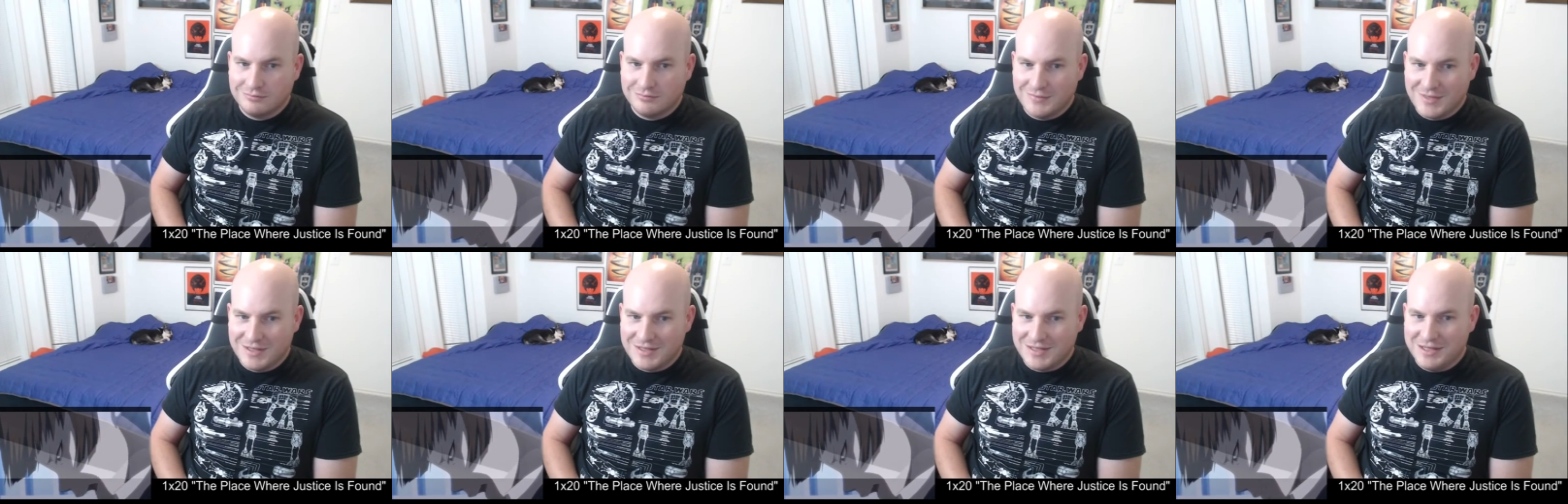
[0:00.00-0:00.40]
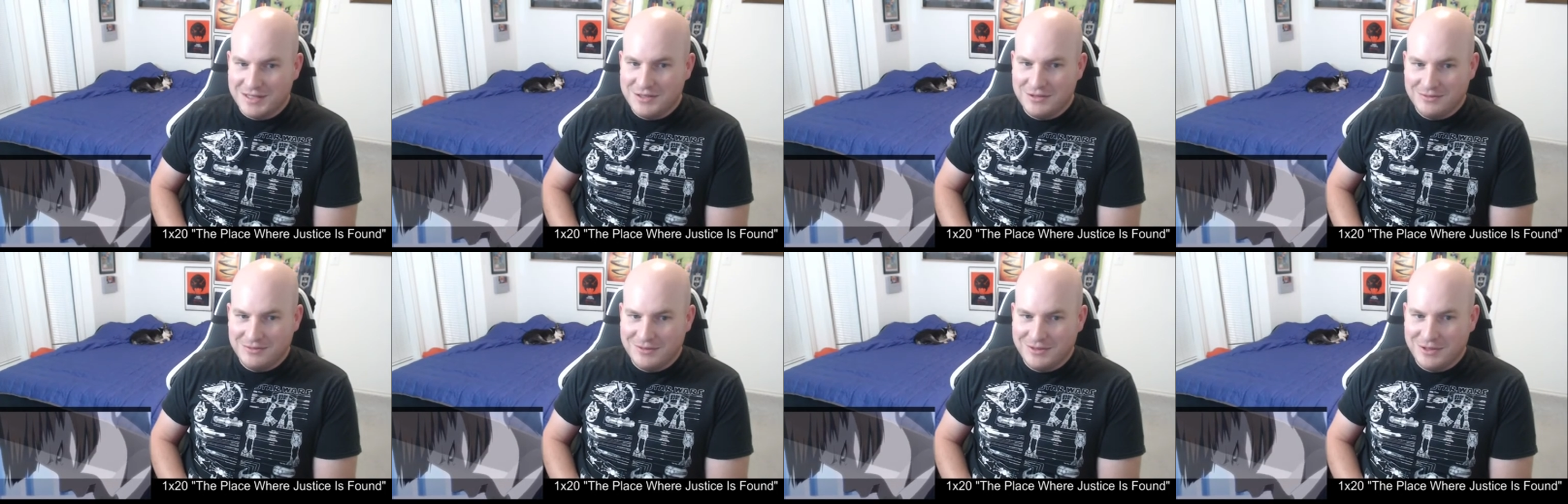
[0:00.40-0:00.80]
He said,
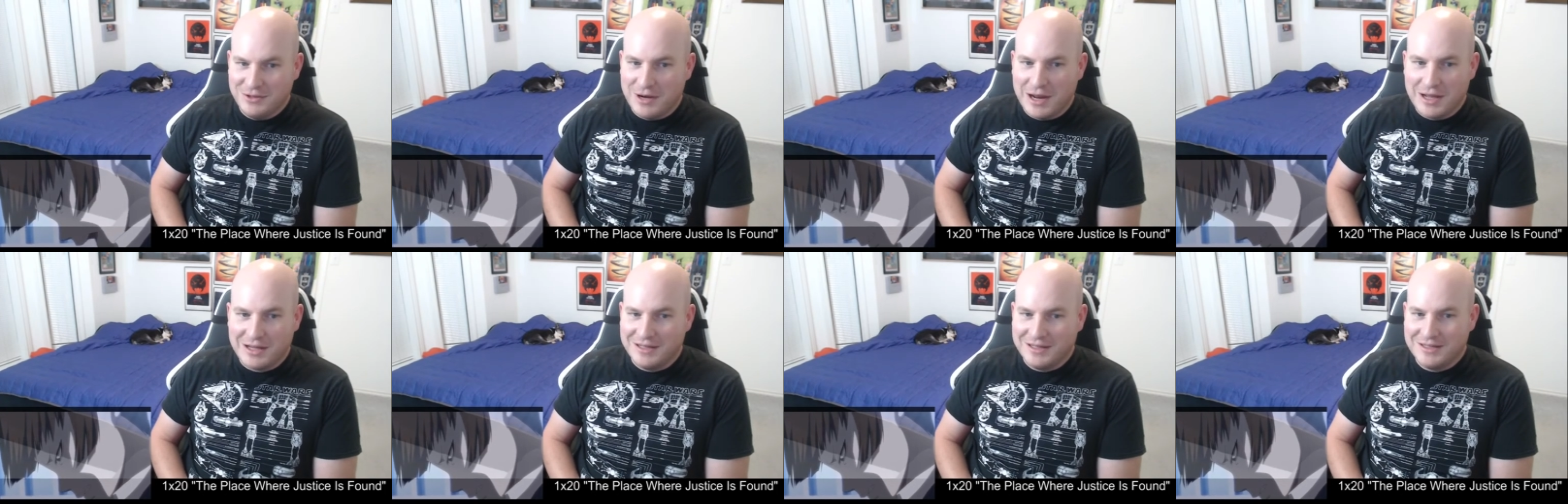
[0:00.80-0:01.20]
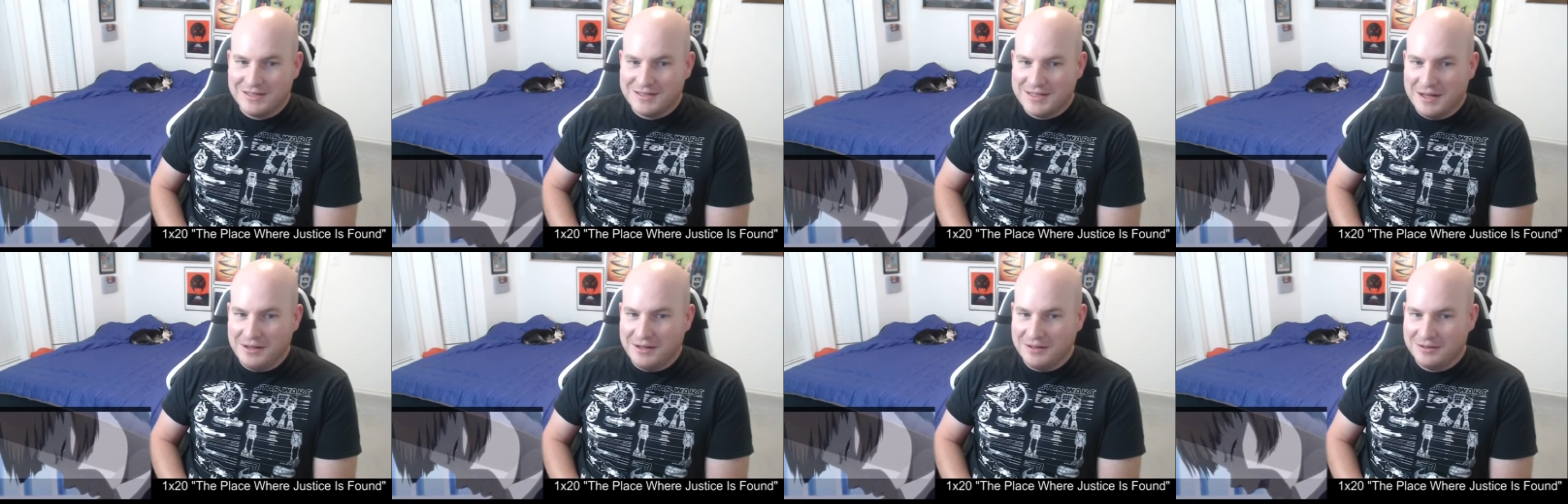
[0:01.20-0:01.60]
what You're not going to
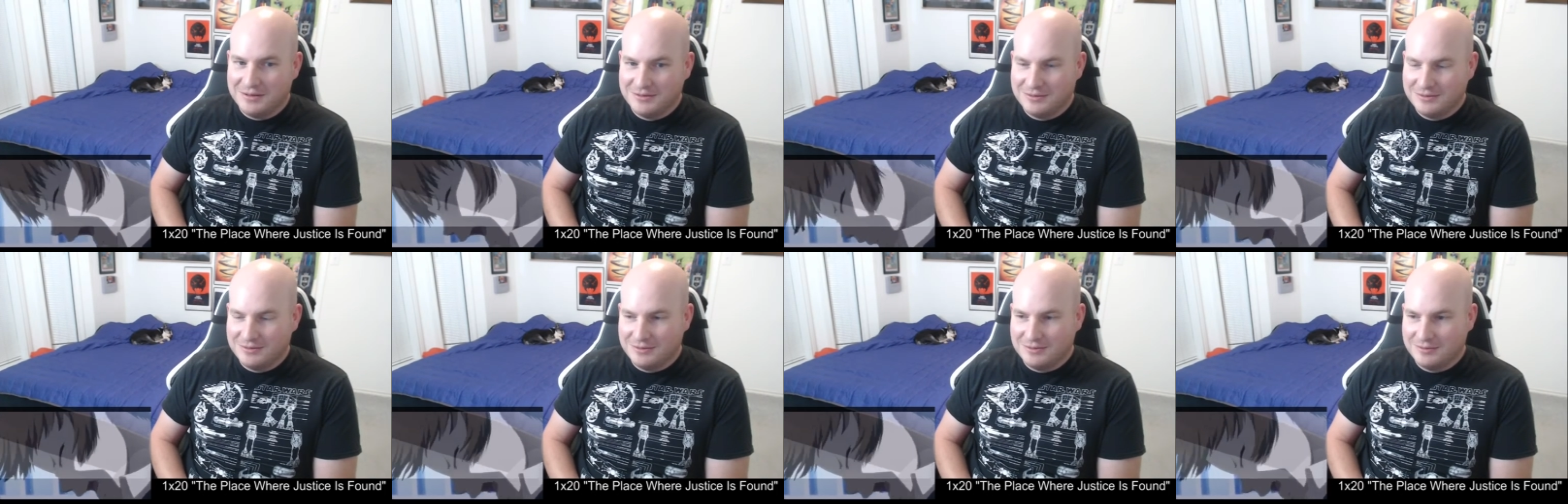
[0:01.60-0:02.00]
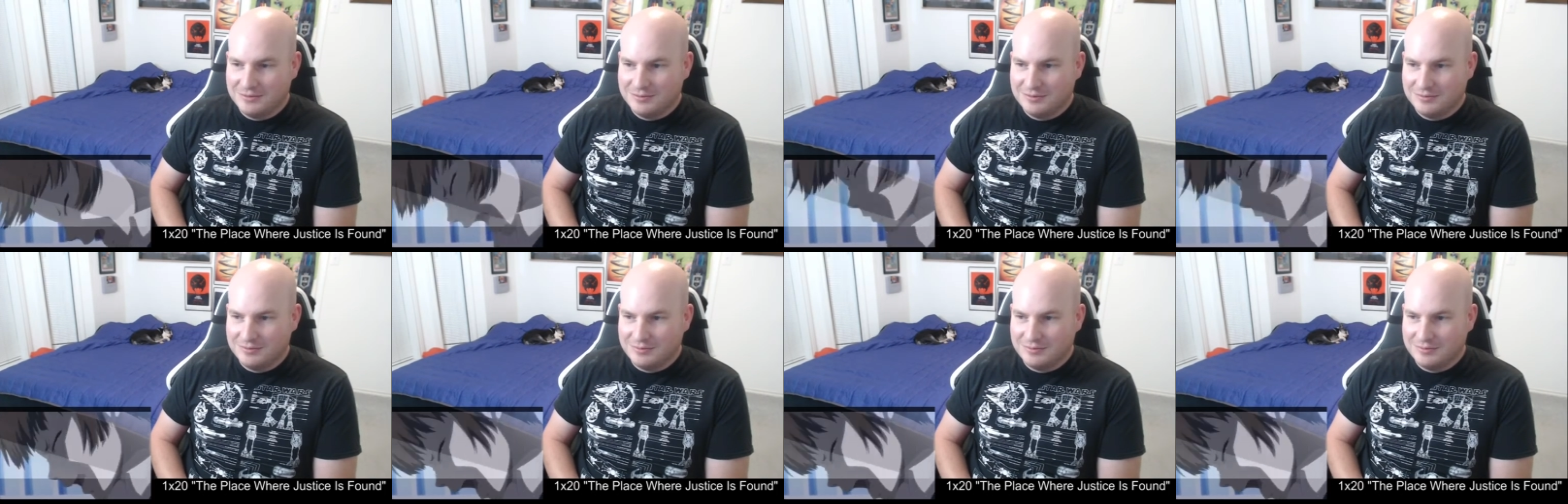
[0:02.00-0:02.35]
tell. You're just